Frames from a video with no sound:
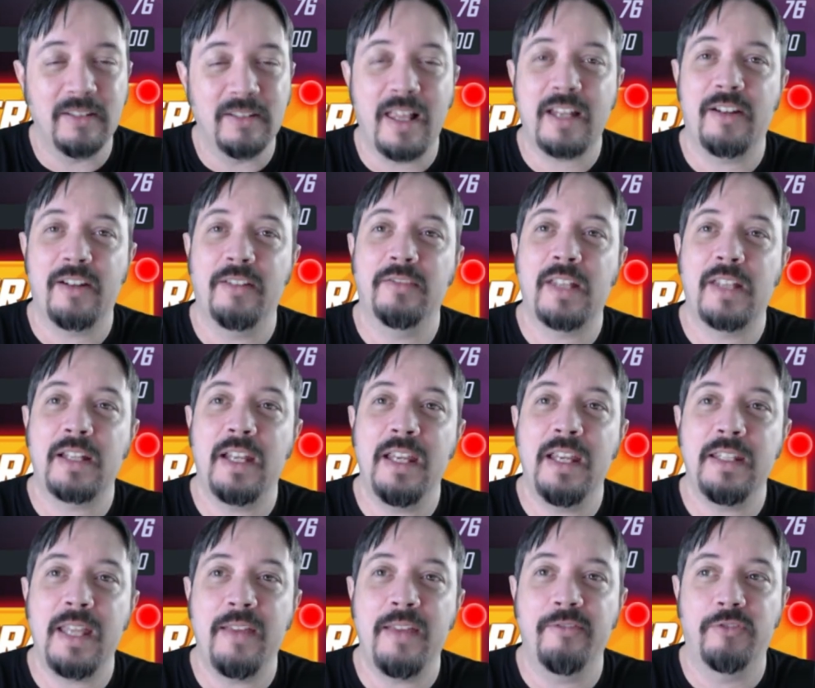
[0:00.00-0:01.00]
A lot of
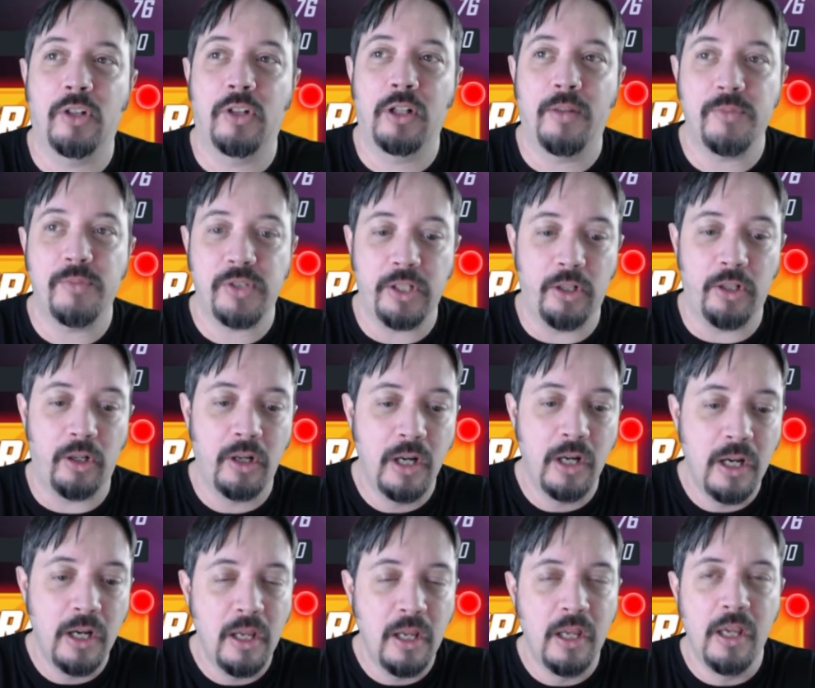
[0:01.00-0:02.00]
in-game farms here,
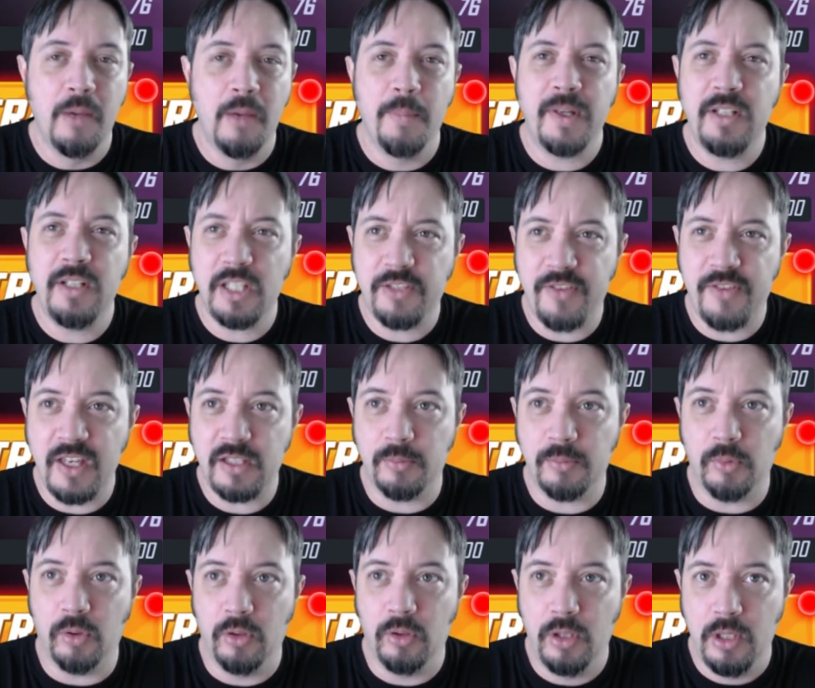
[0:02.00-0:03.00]
but it is
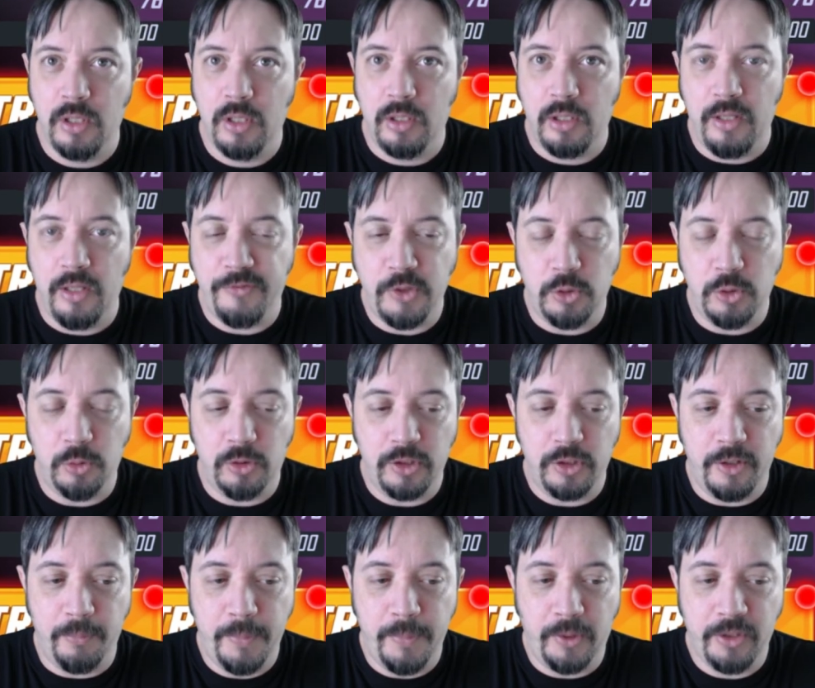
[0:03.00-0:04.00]
feasible if
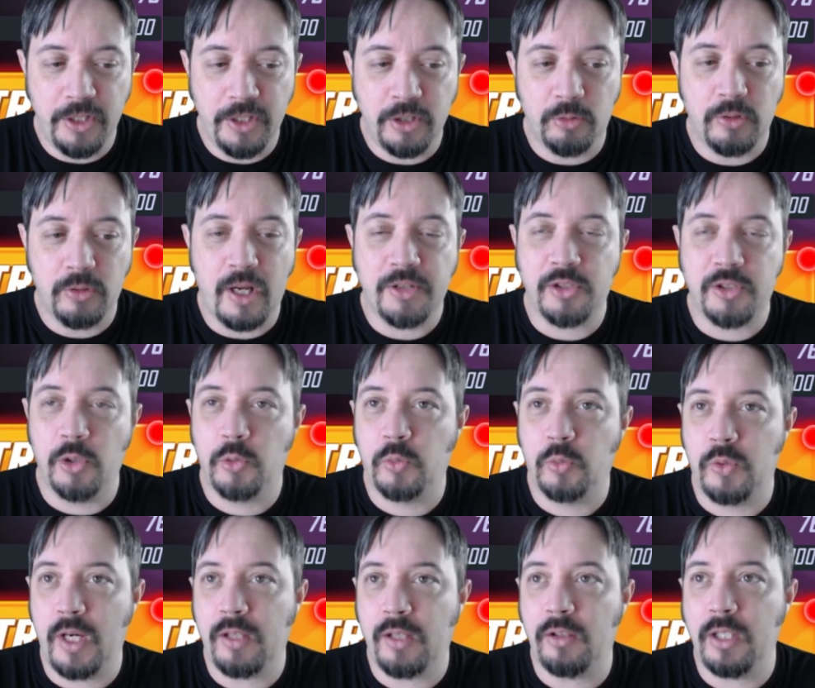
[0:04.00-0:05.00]
you're building your roster
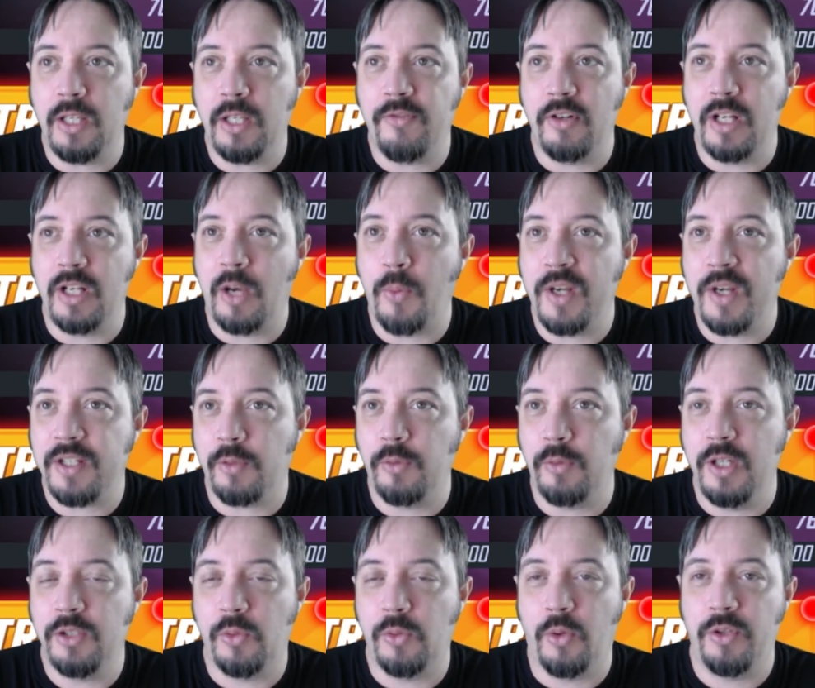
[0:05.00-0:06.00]
correctly. If you're not wasting
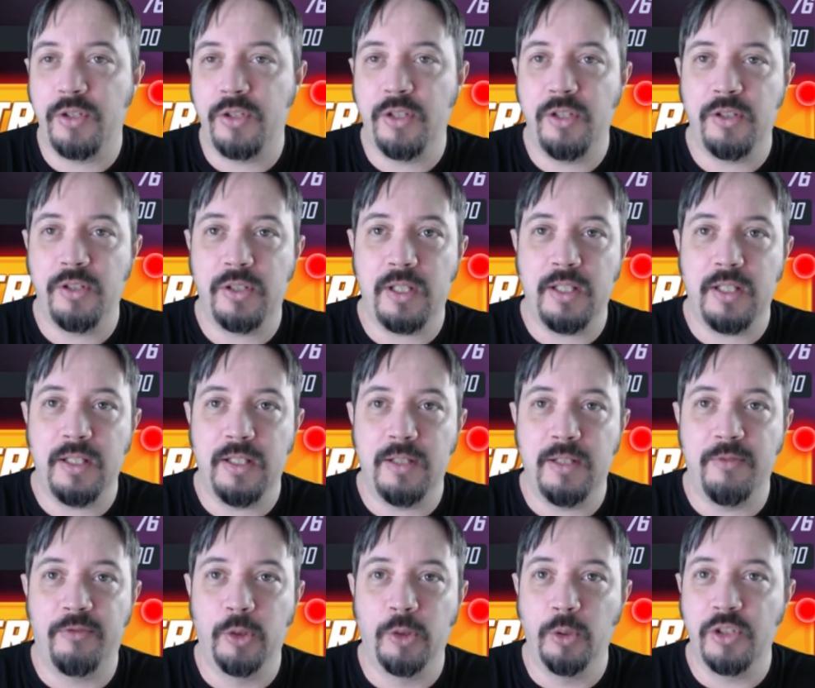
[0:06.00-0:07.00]
resources
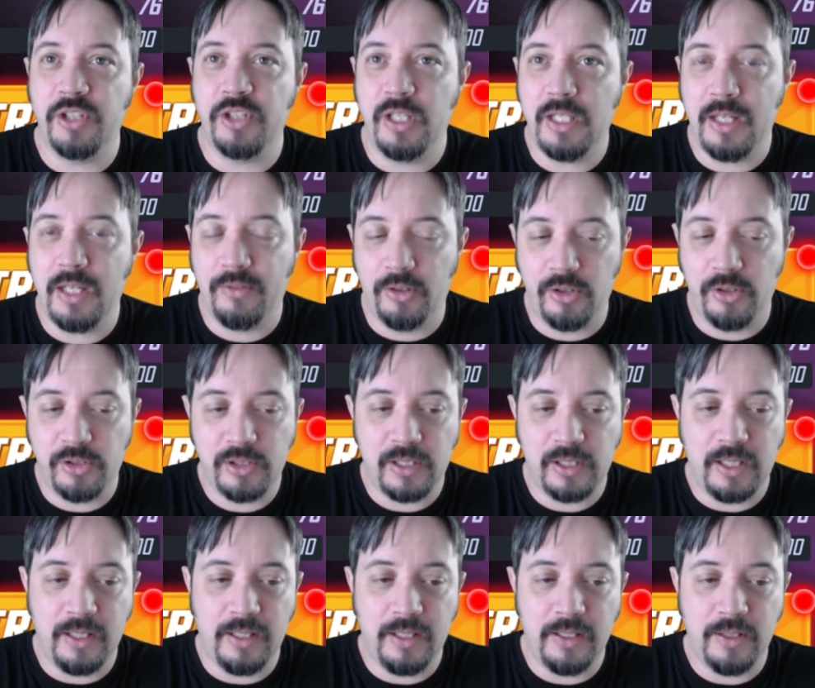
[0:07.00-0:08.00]
in fruitless endeavors,
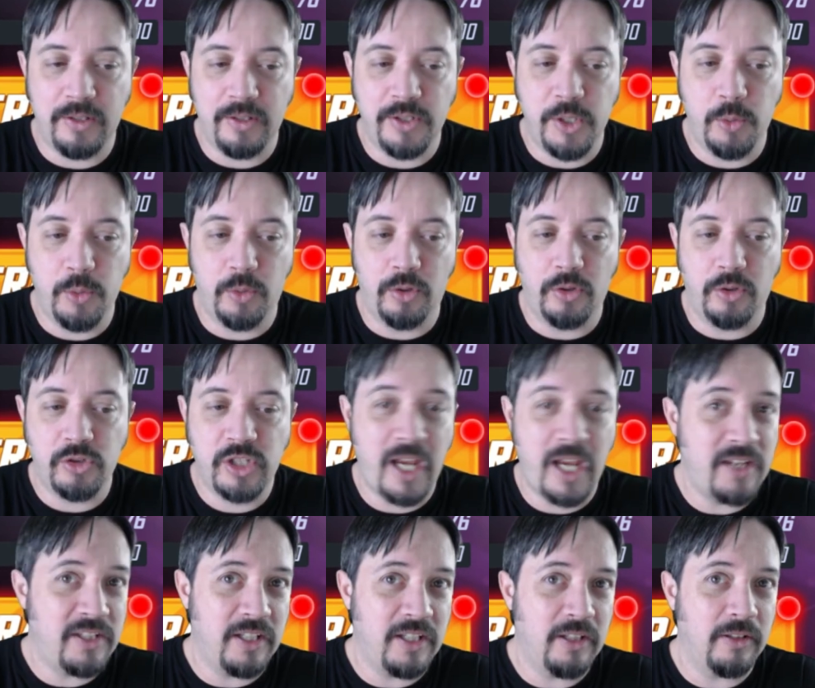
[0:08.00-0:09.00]
and you're
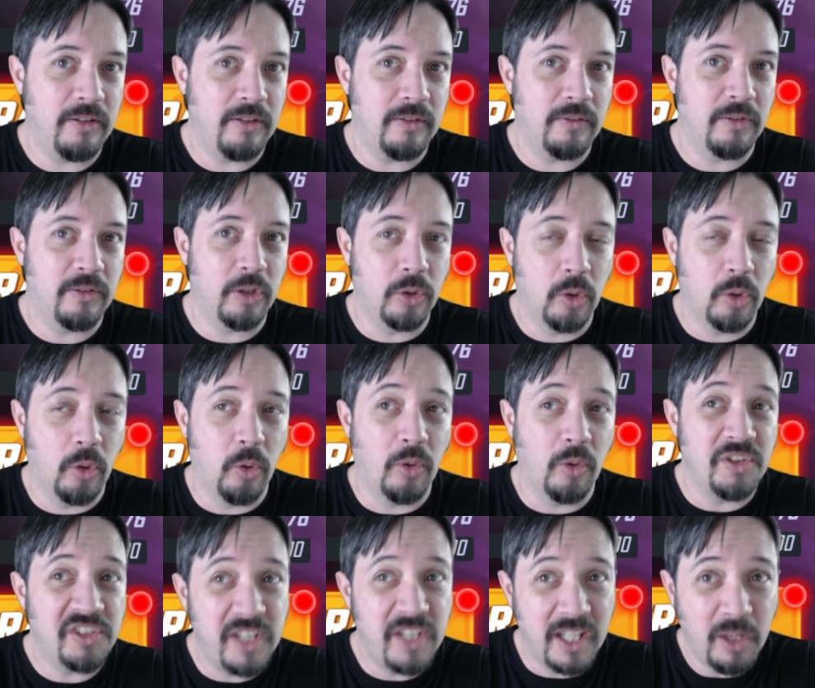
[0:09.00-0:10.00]
chasing the goal
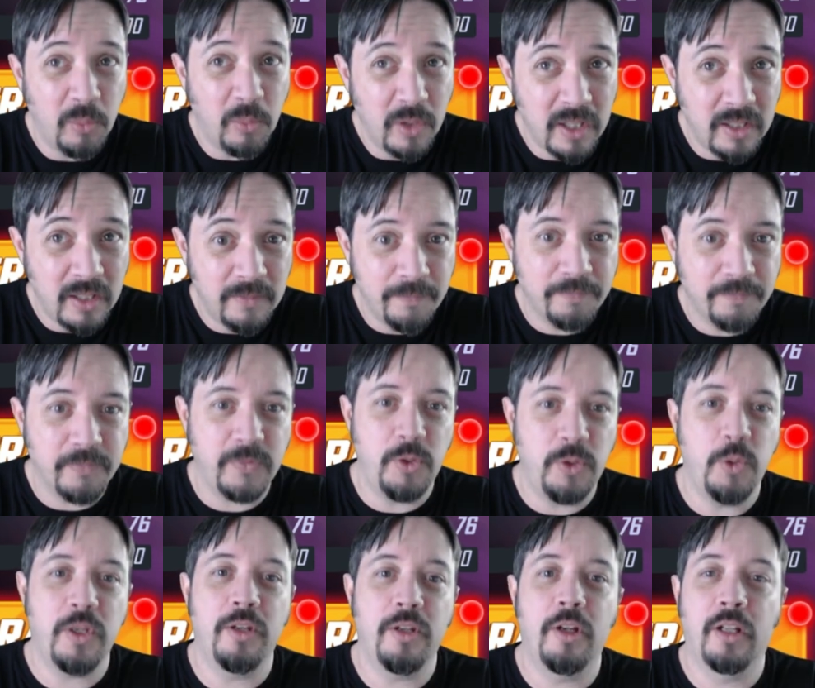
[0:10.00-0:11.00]
and sticking with it,
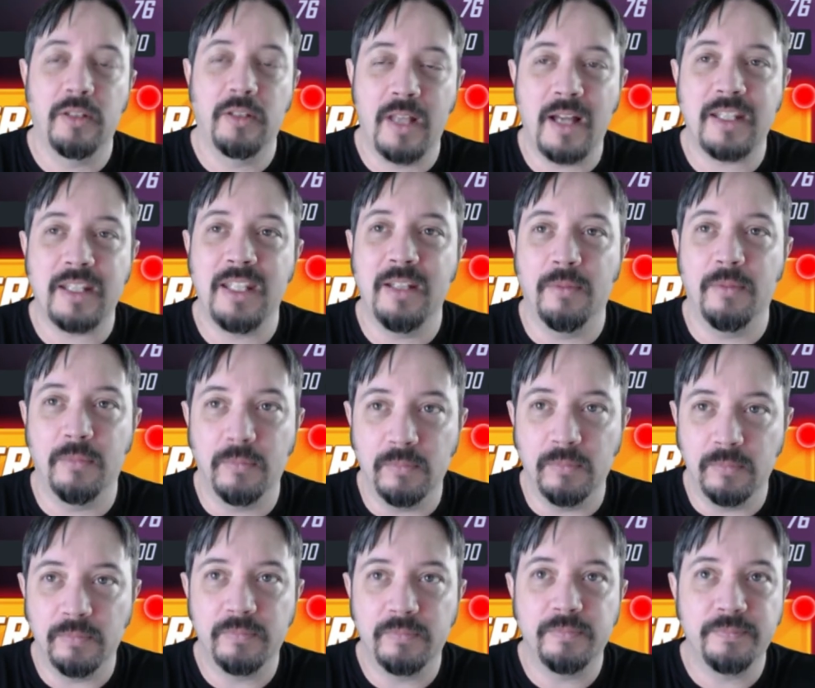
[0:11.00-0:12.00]
you can unlock
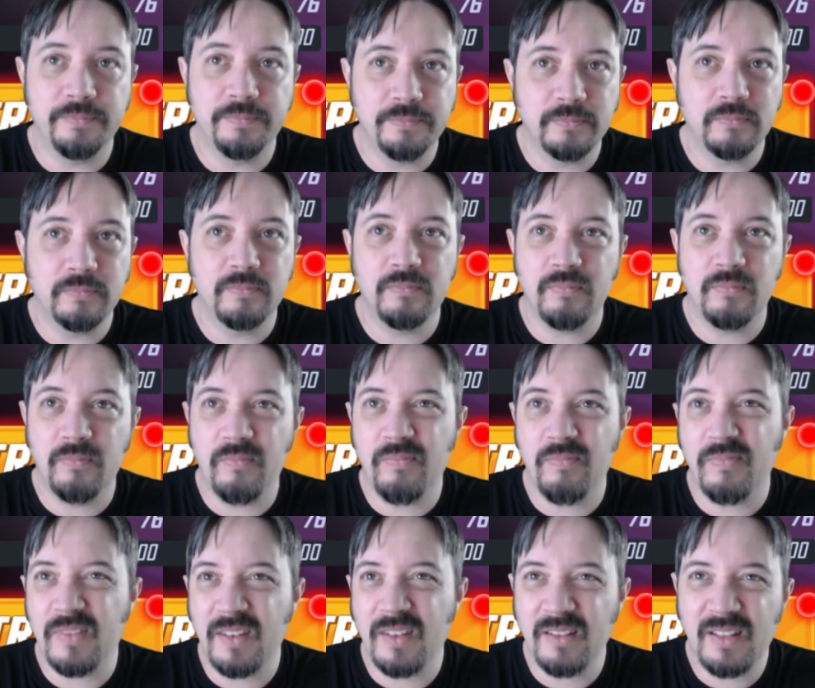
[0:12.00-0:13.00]
him.
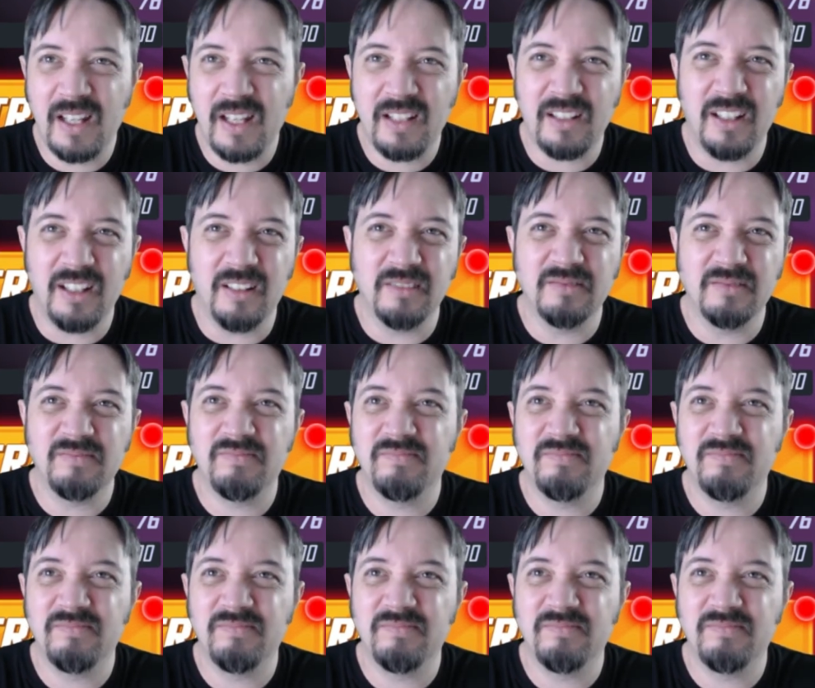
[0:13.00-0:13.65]
I don't know.